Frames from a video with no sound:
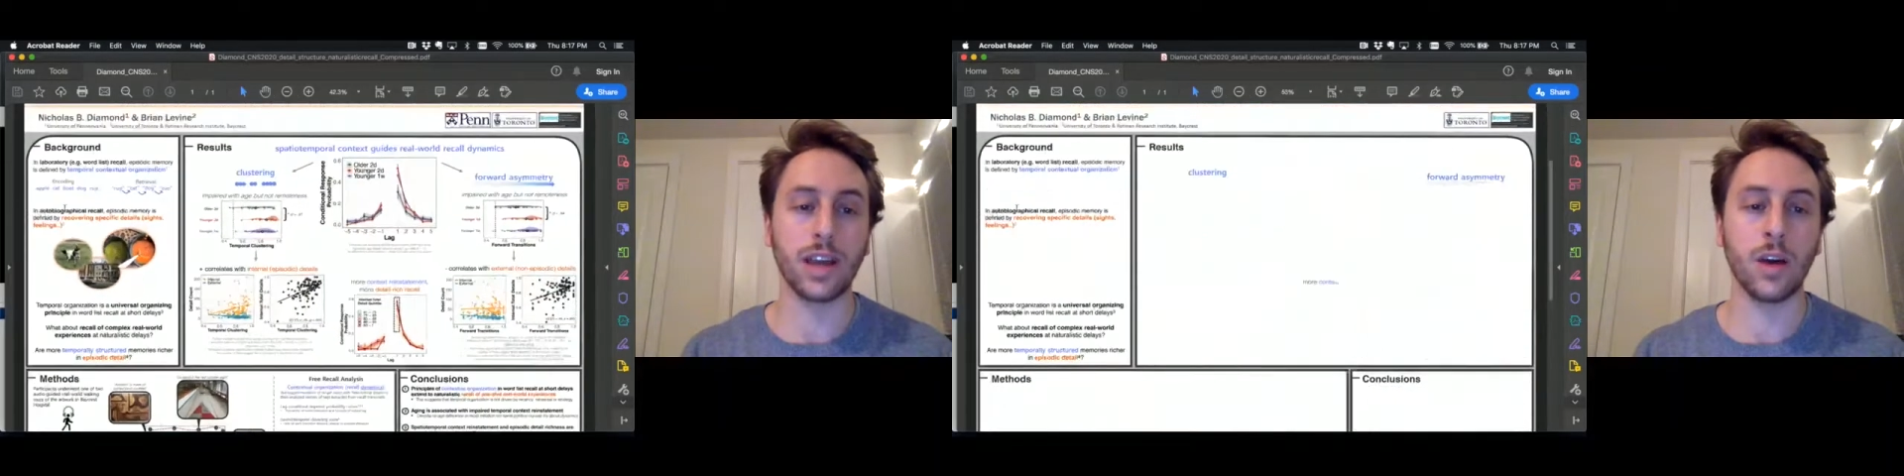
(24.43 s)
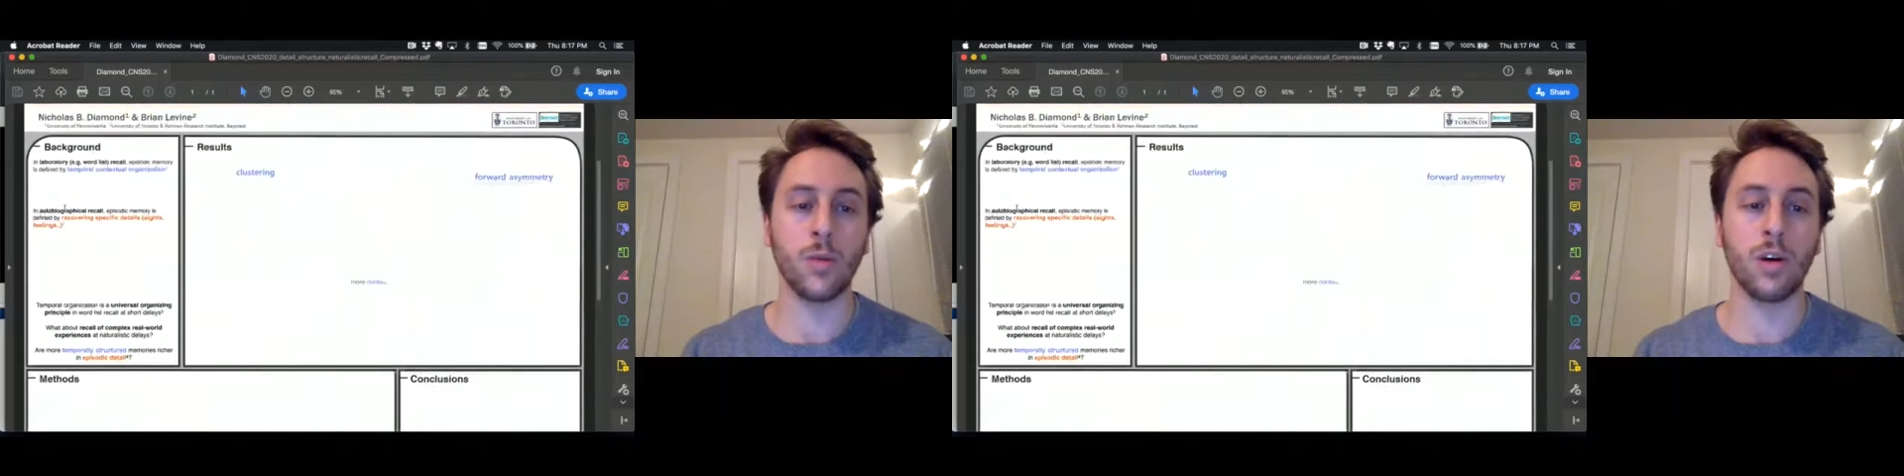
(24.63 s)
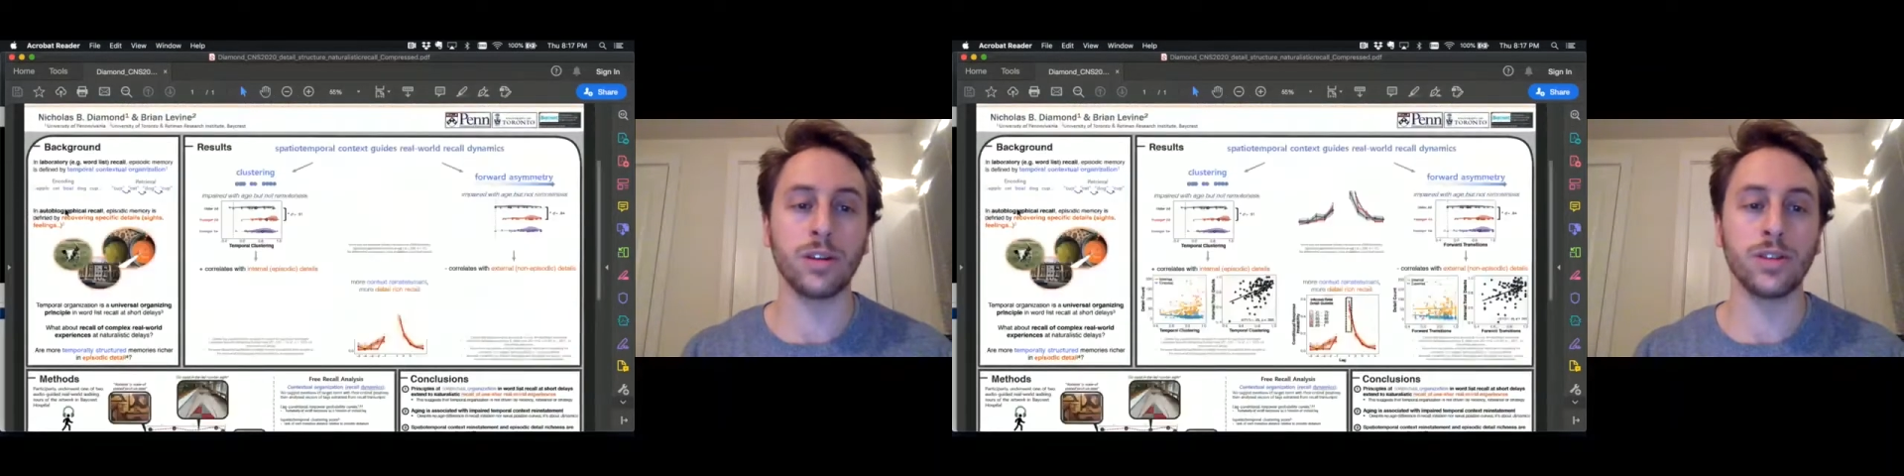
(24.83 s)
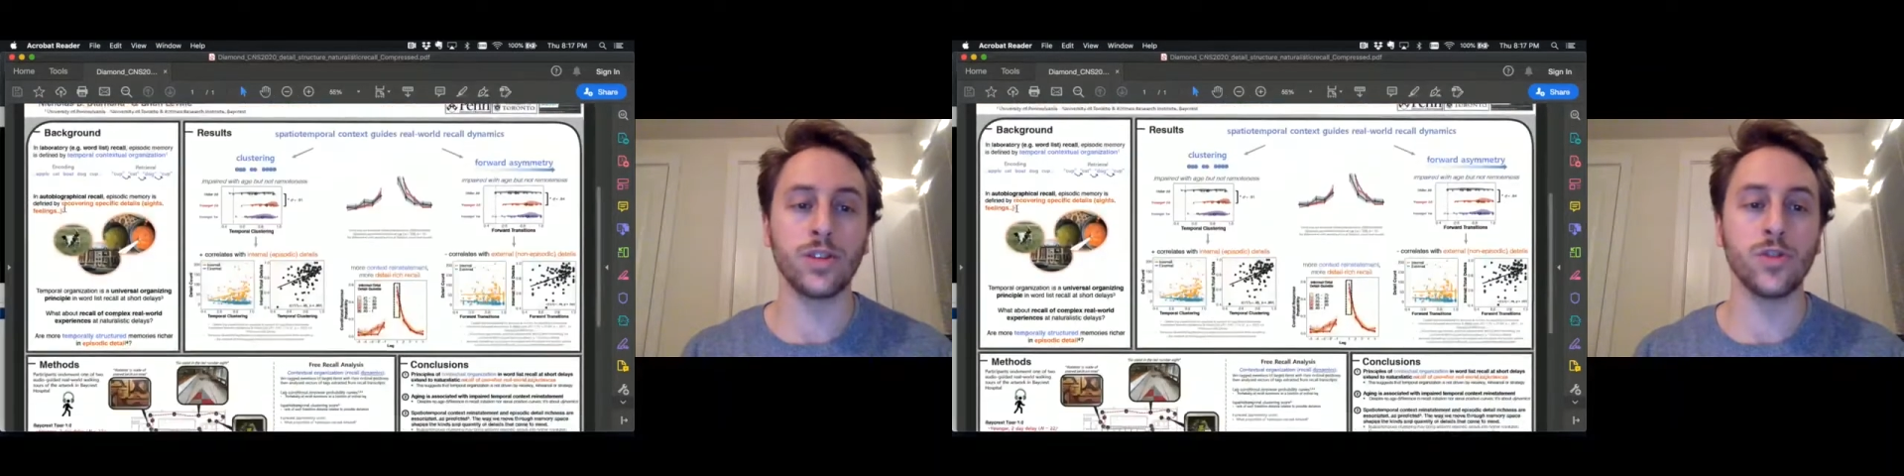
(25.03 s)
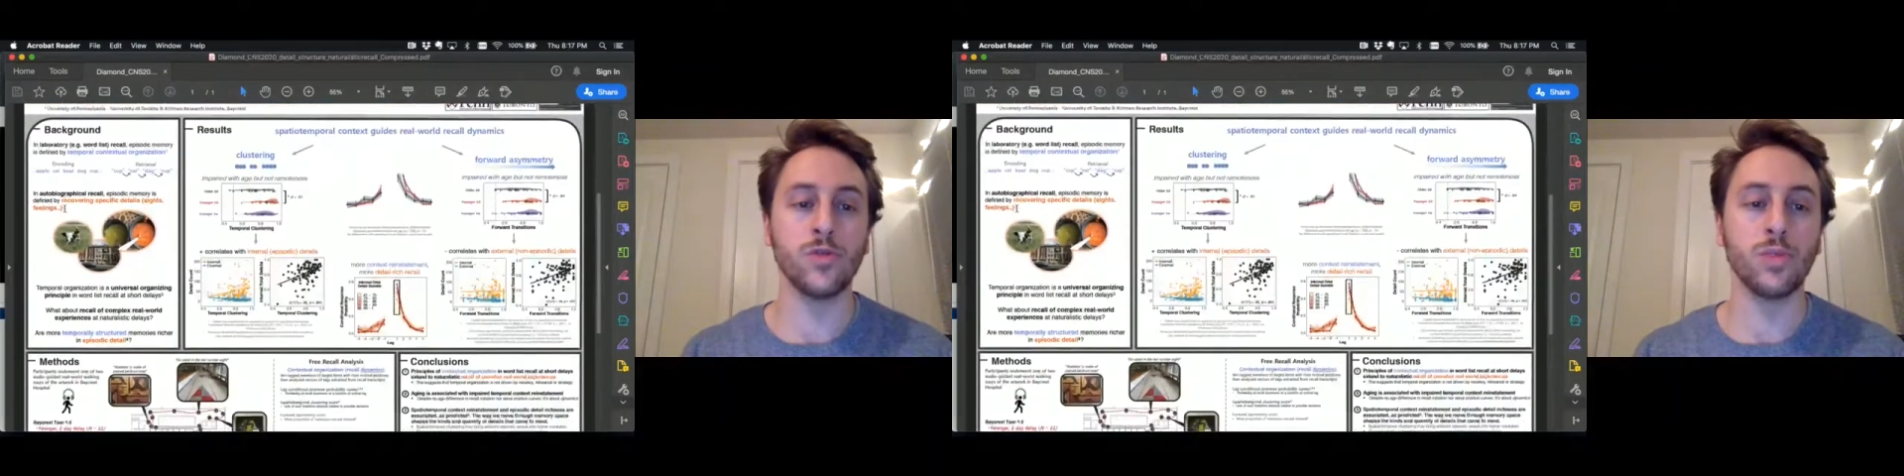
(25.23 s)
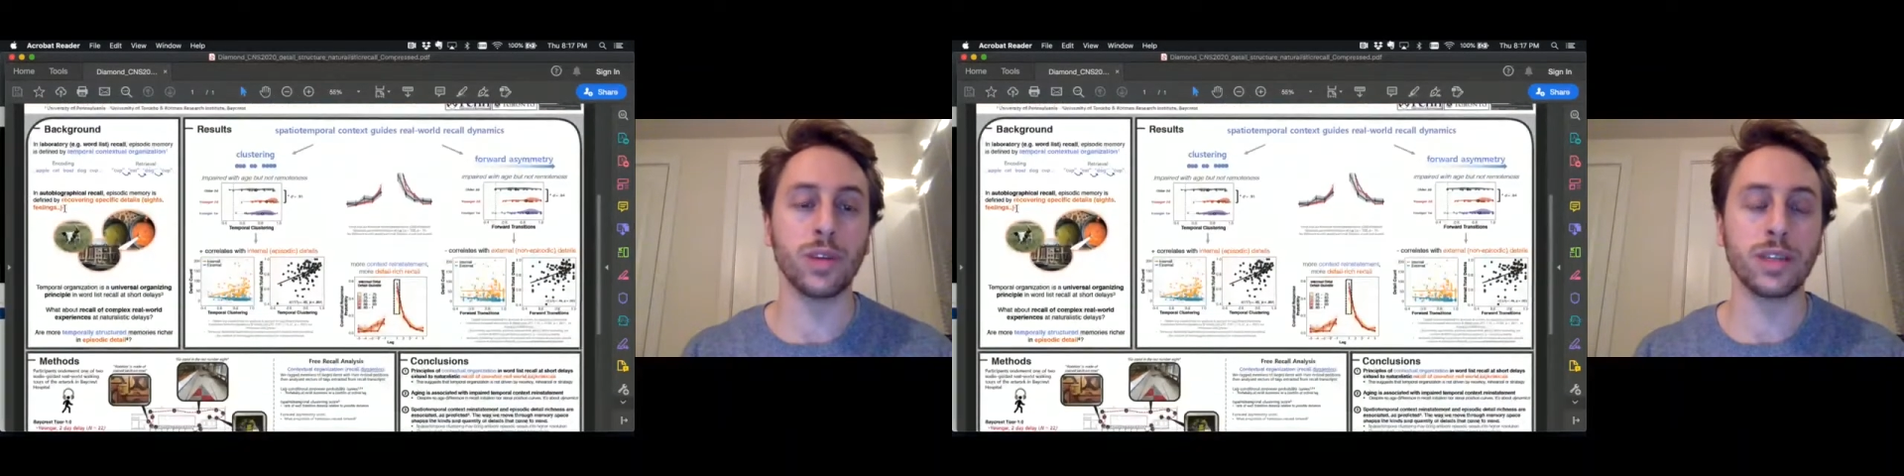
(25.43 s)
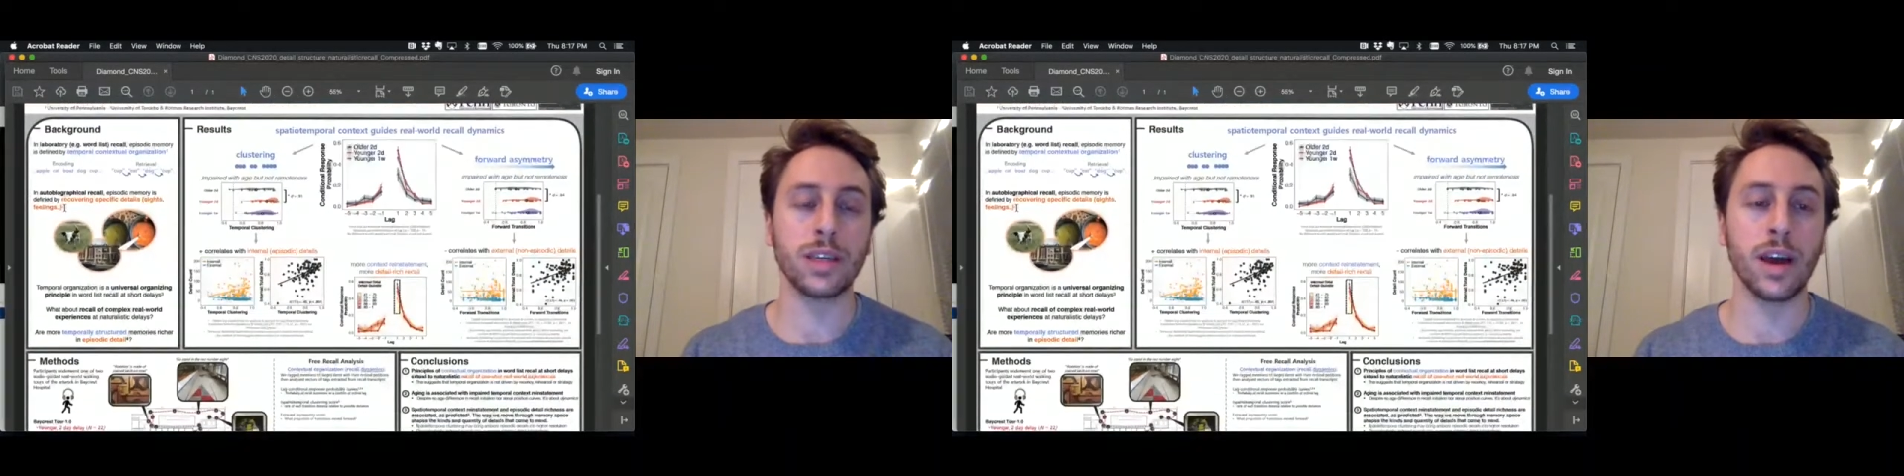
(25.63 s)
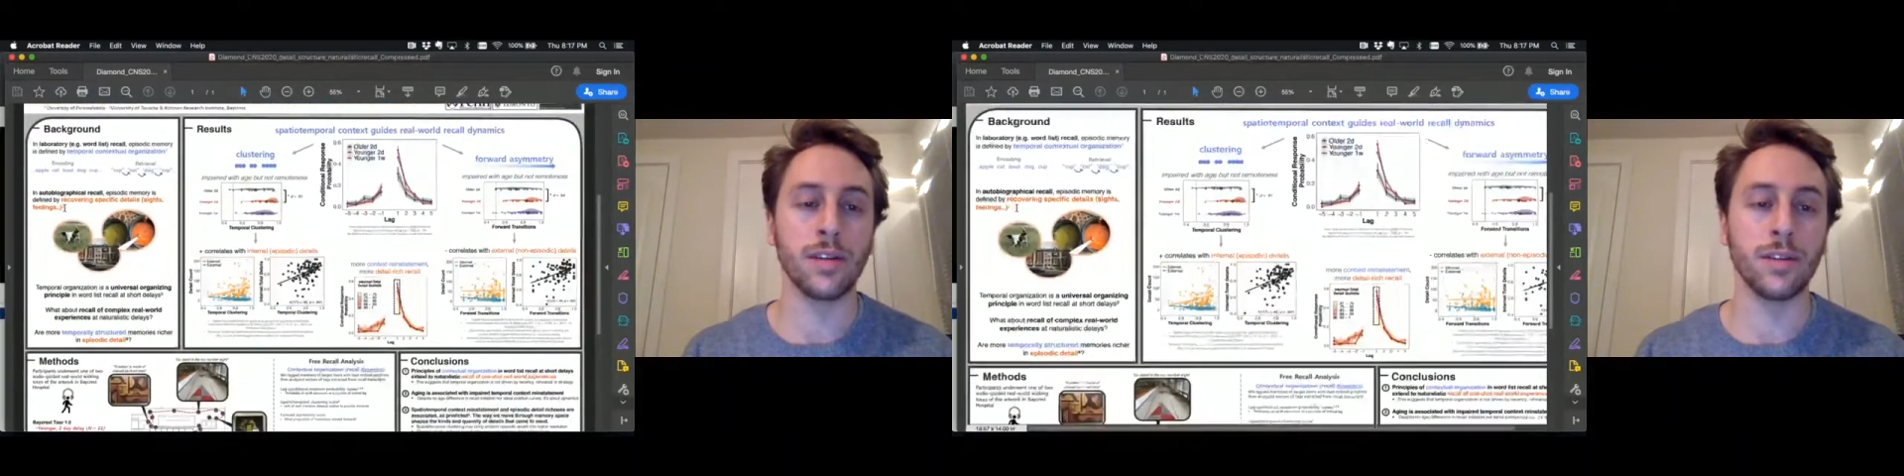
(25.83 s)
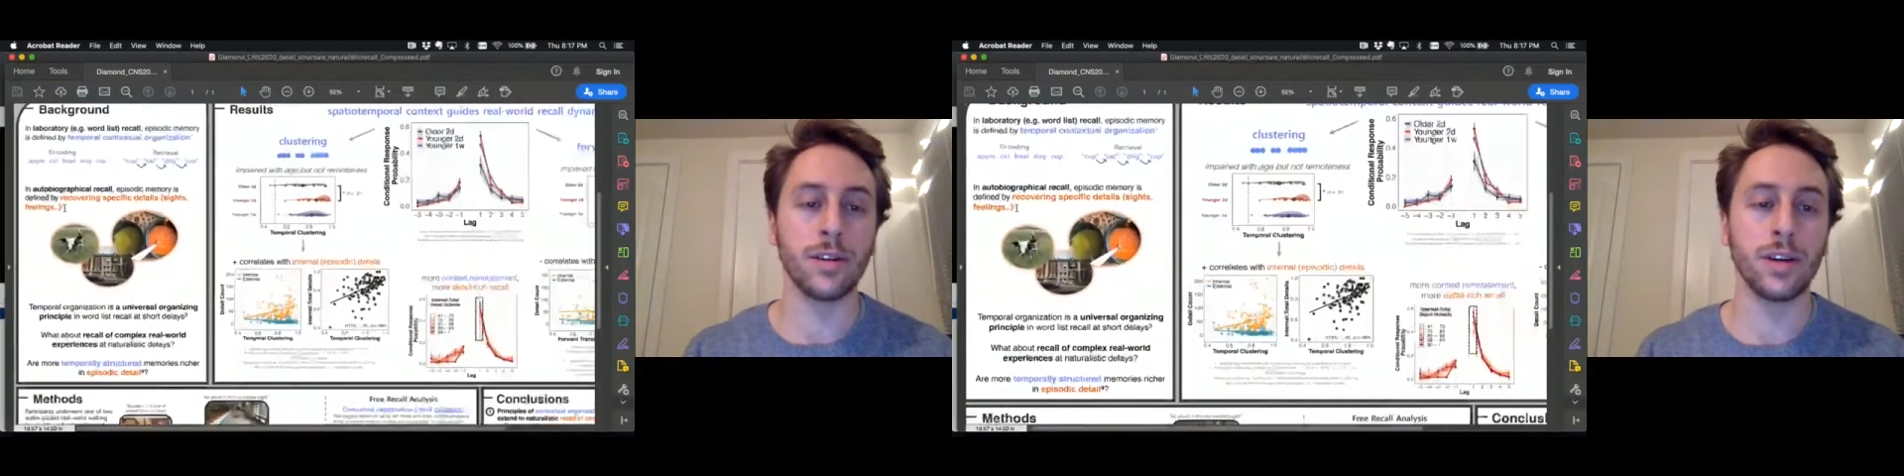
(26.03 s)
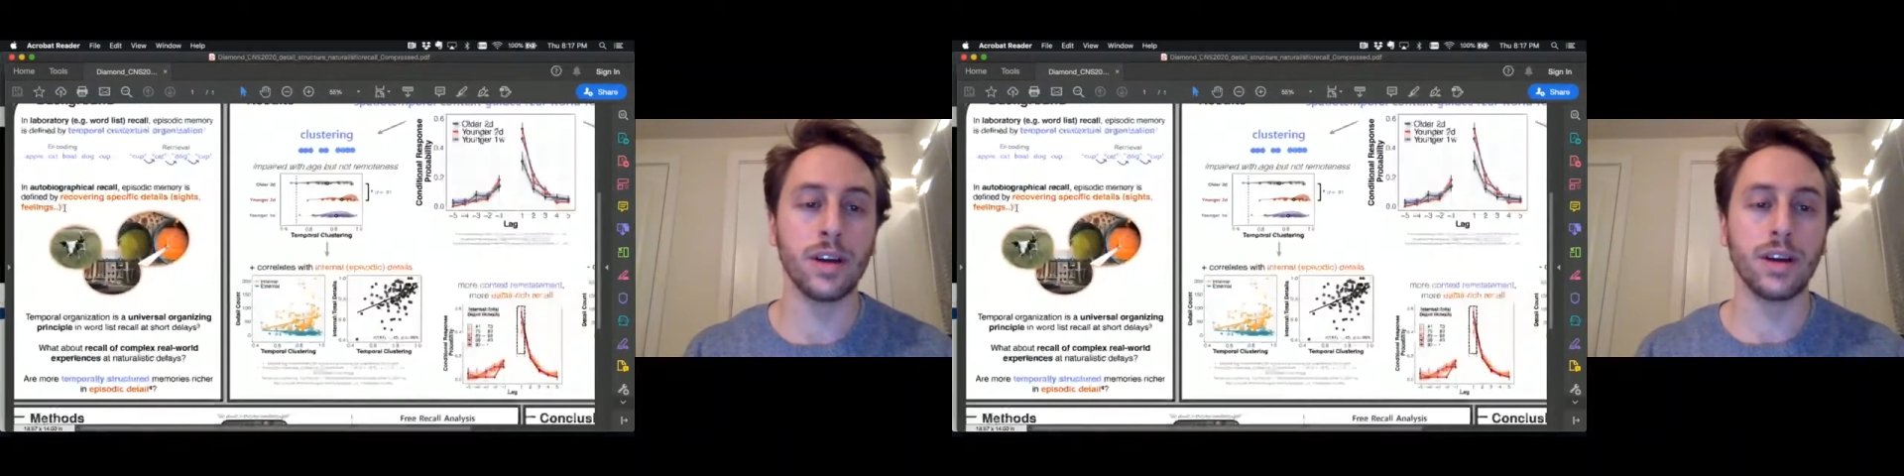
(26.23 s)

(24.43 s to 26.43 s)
I wanted to bring together